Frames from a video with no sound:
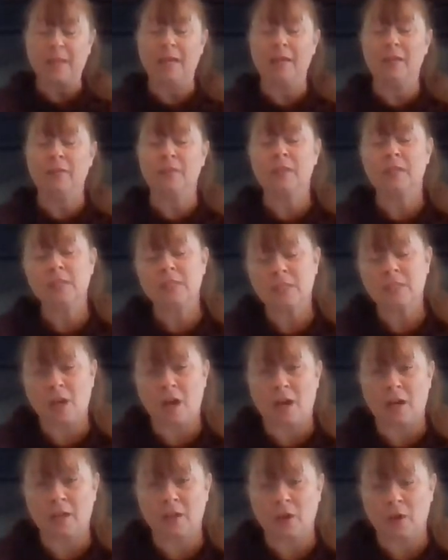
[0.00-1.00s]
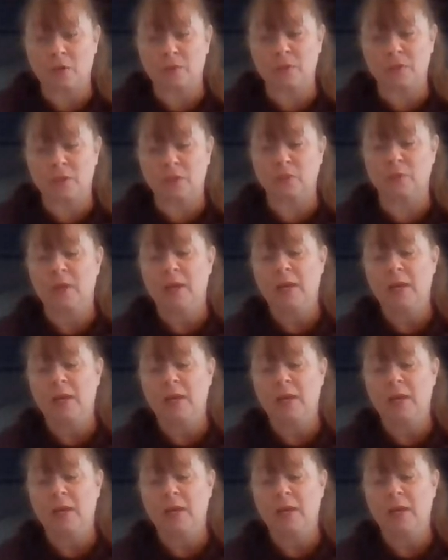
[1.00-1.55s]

And this song goes to